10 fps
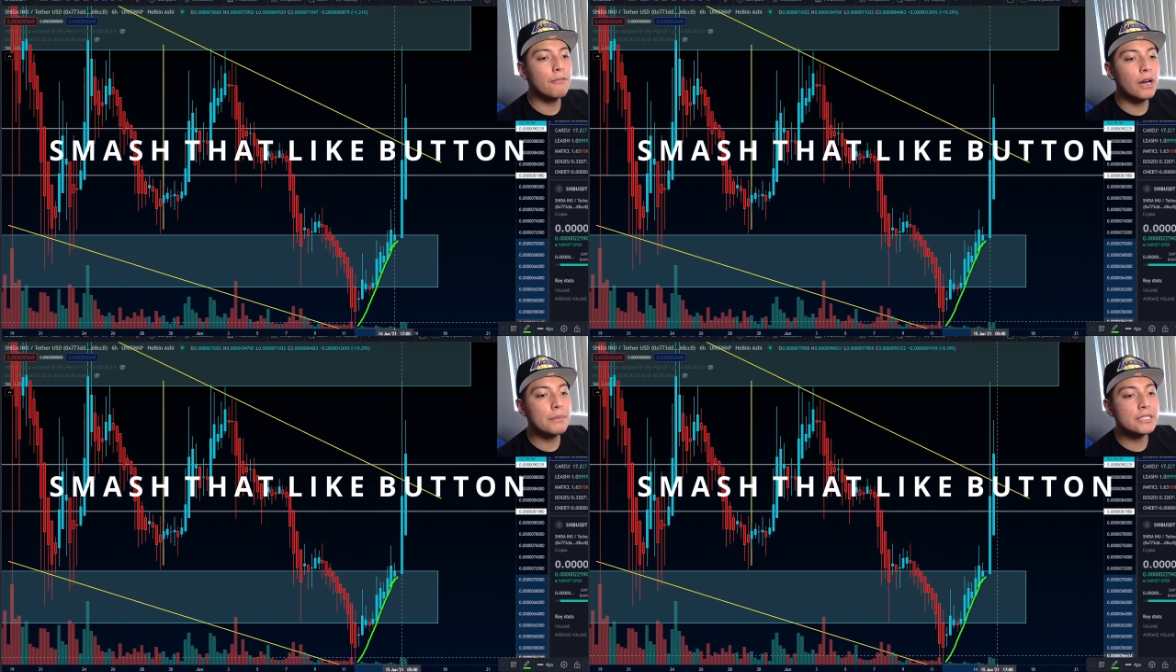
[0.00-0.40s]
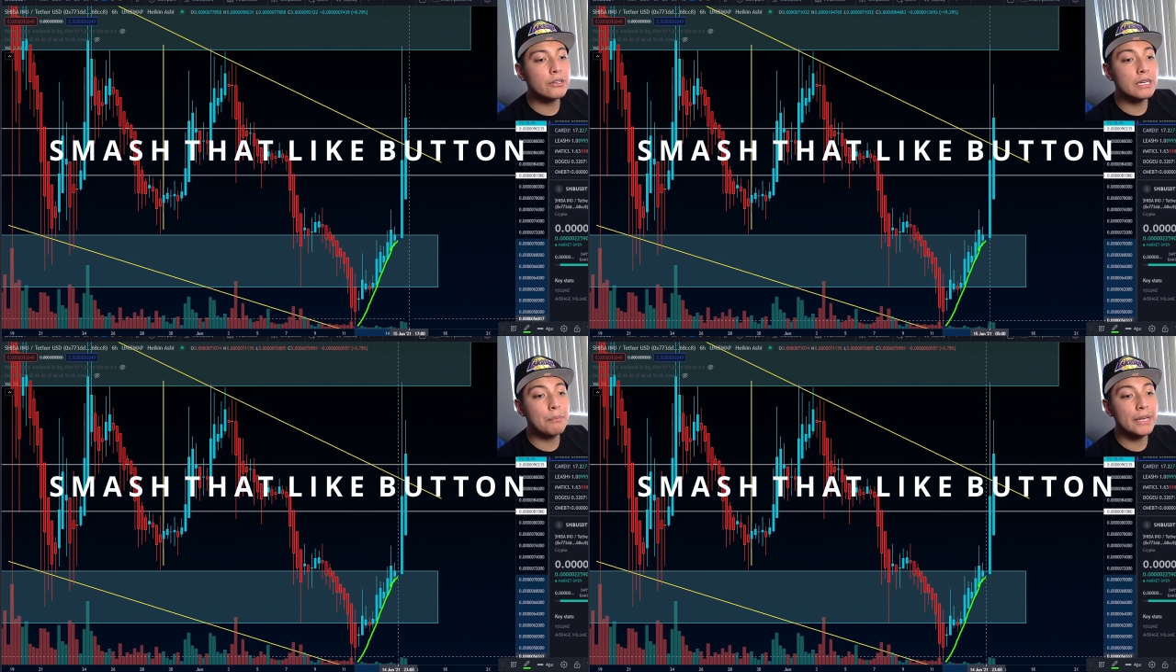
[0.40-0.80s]
volume is
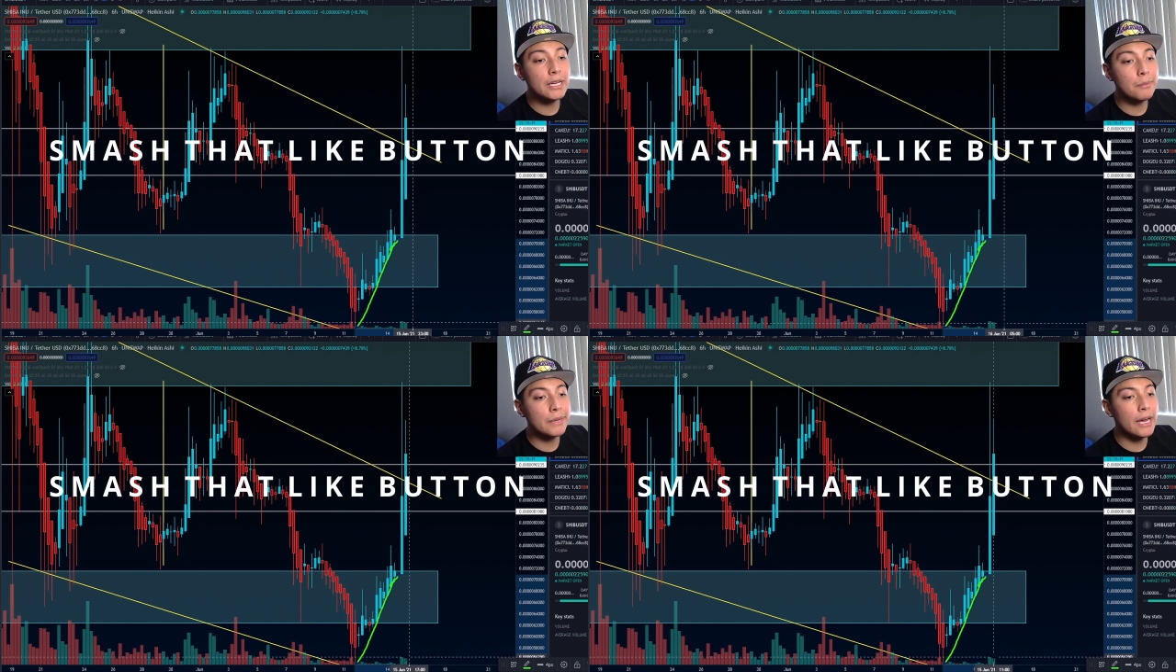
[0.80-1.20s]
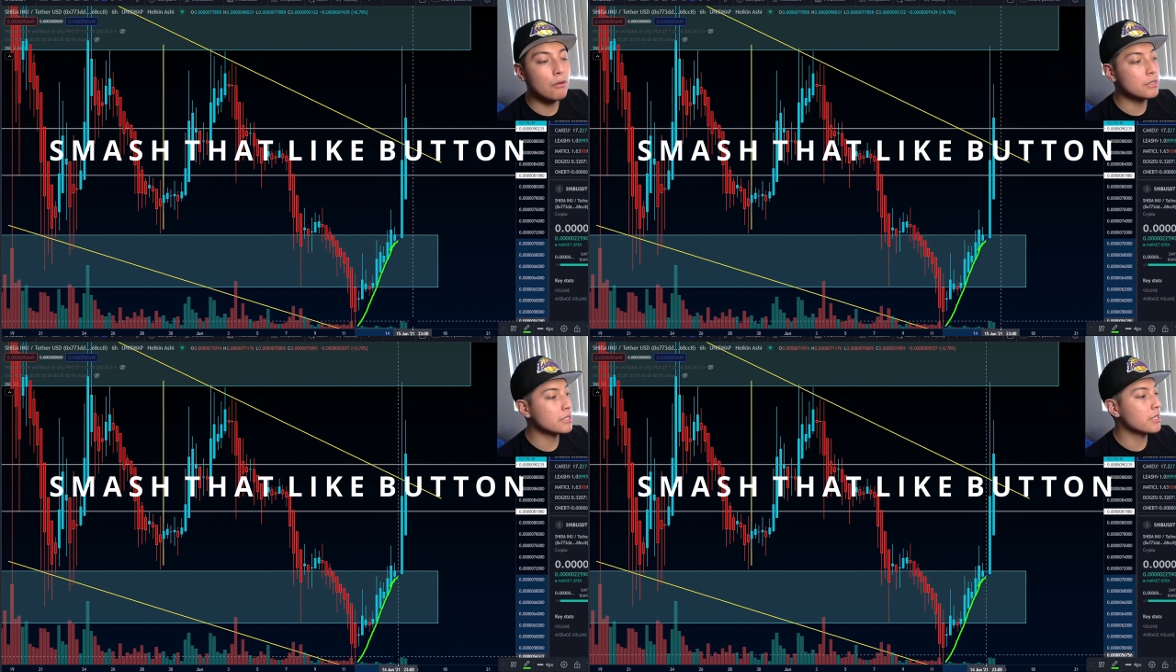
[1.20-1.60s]
starting to pick up
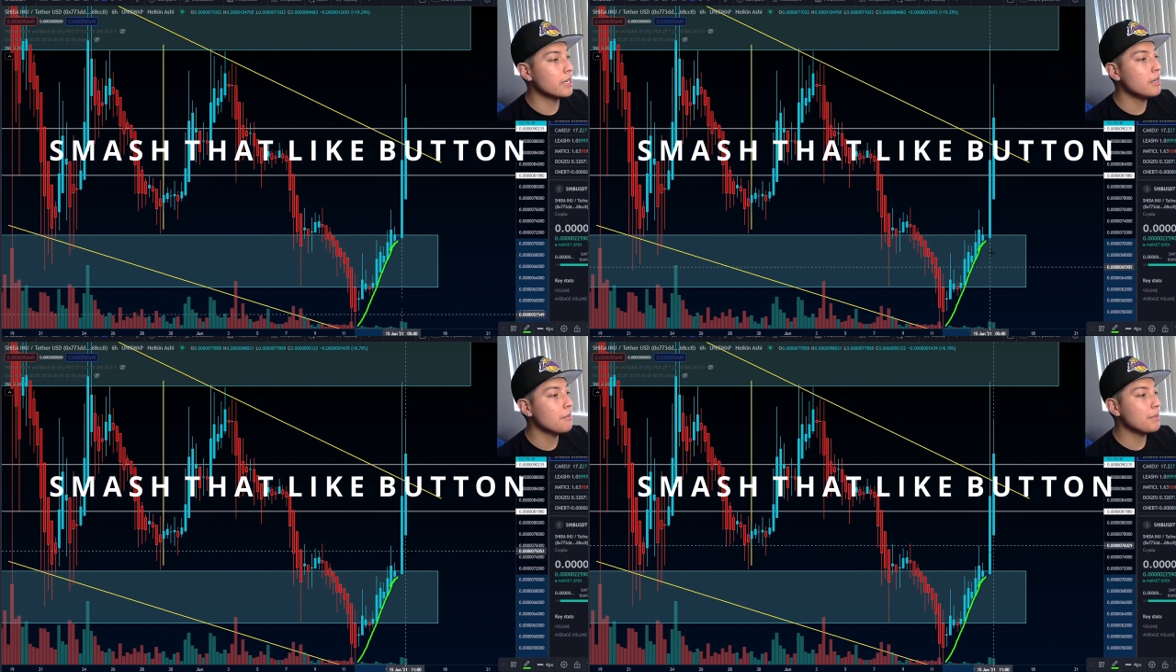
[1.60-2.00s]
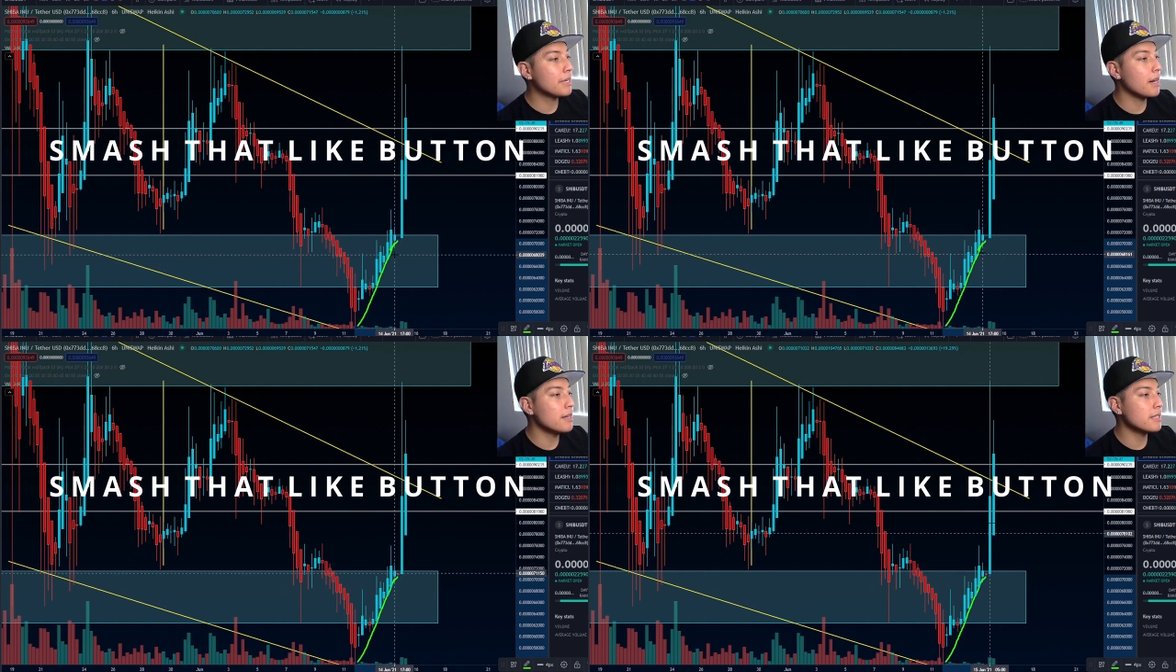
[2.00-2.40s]
now, which is good
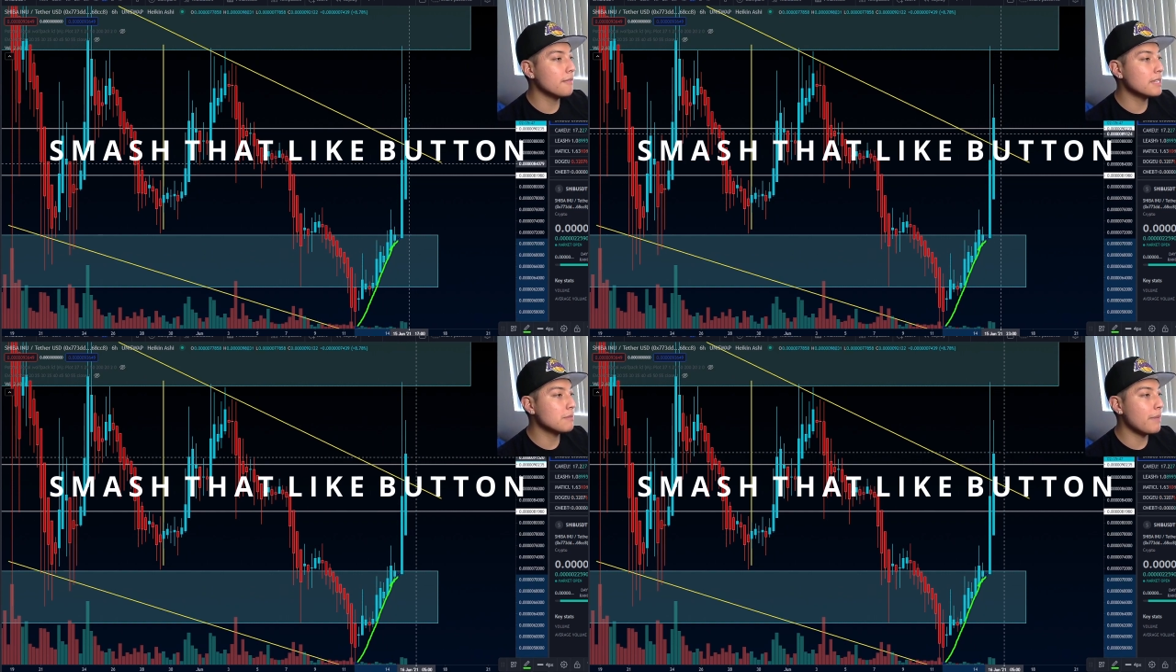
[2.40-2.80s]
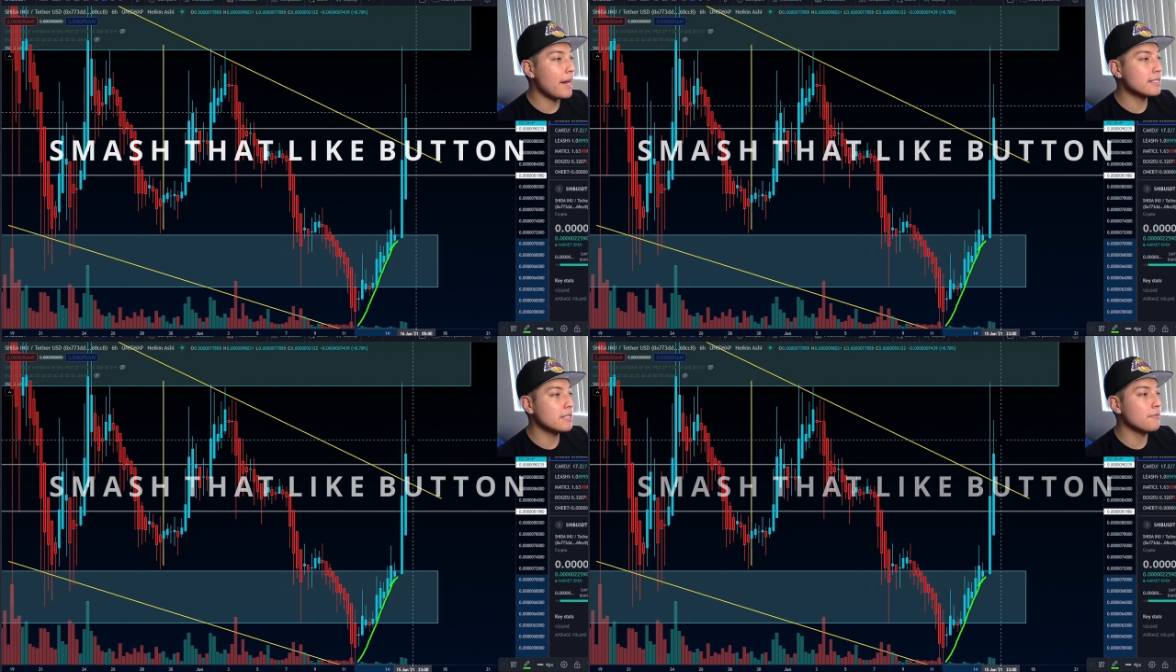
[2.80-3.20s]
because of this
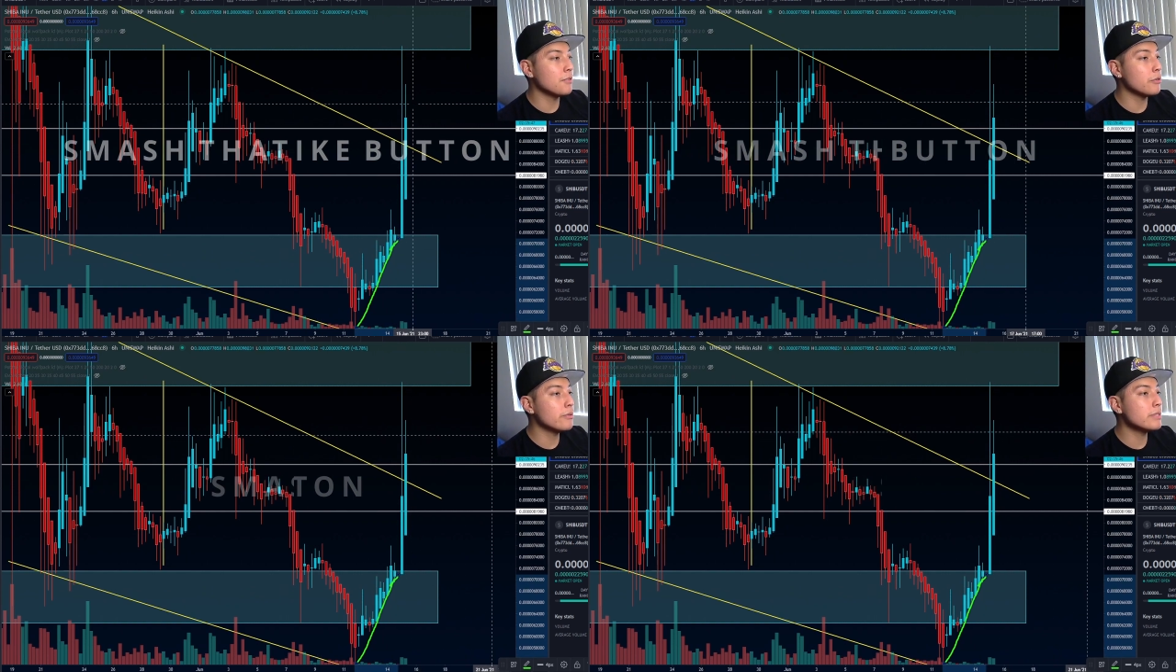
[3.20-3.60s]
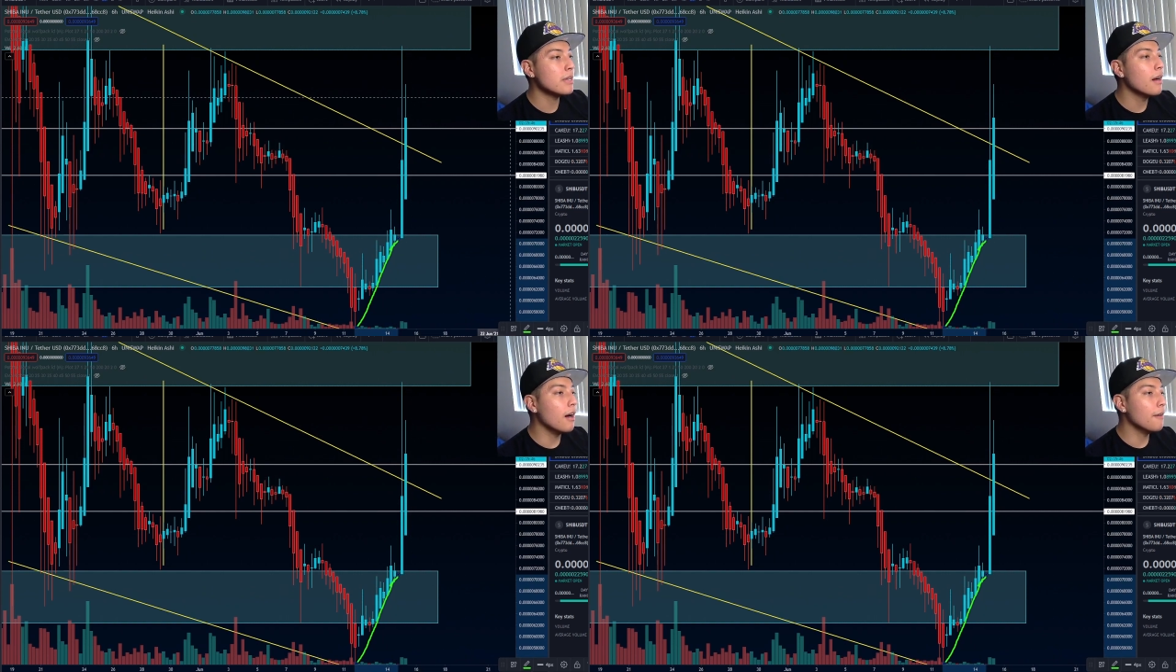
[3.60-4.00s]
massive news
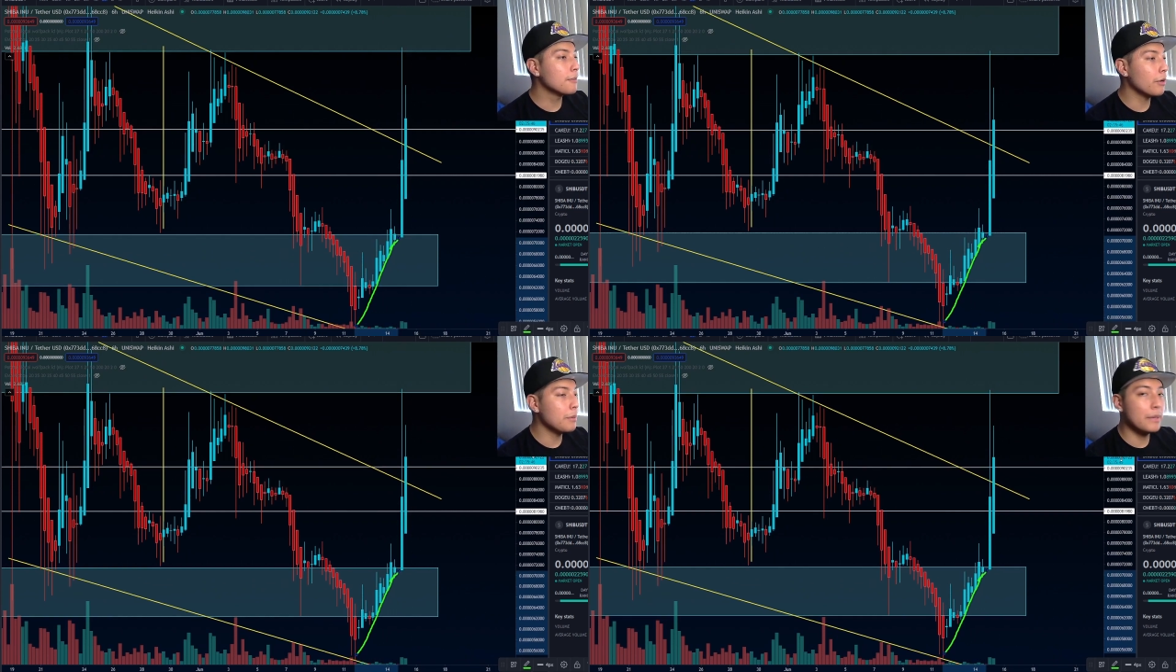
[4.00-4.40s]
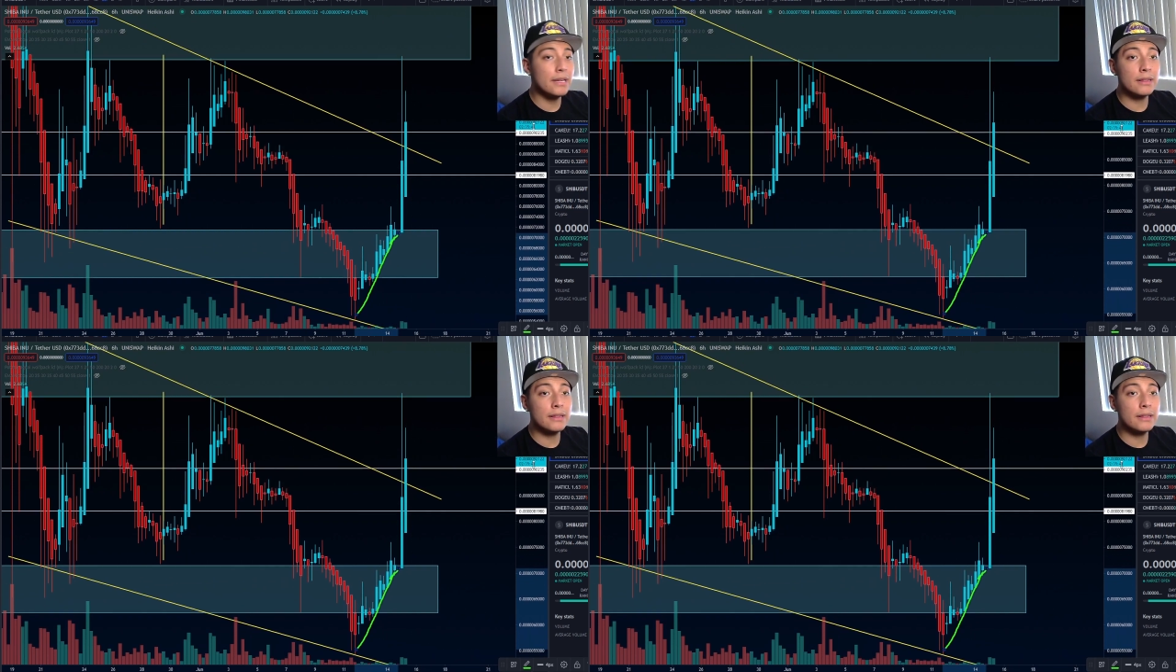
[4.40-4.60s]
of Coinbase